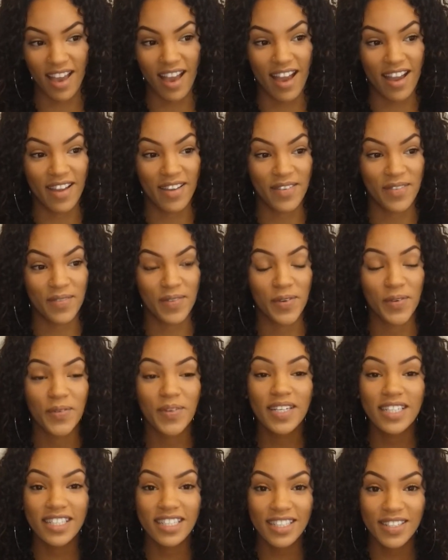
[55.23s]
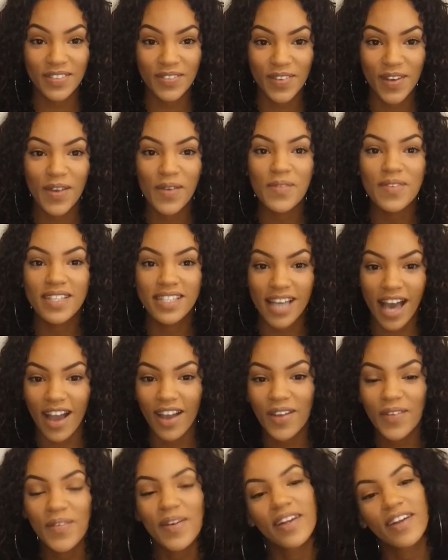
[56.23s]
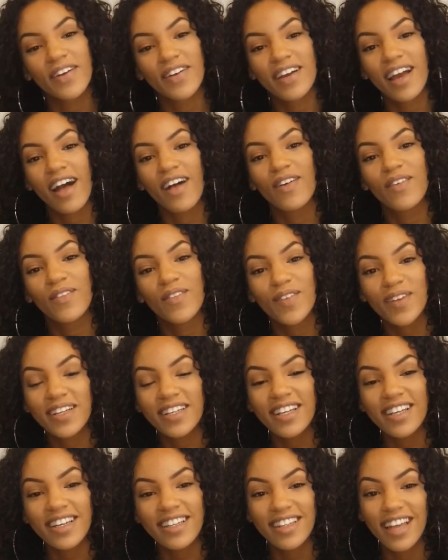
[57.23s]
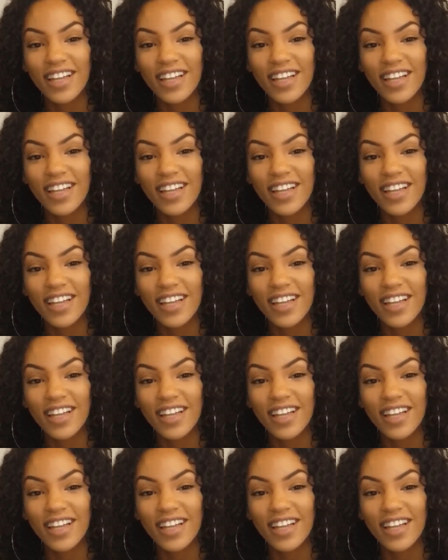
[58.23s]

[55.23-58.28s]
I am originally from Sacramento, California.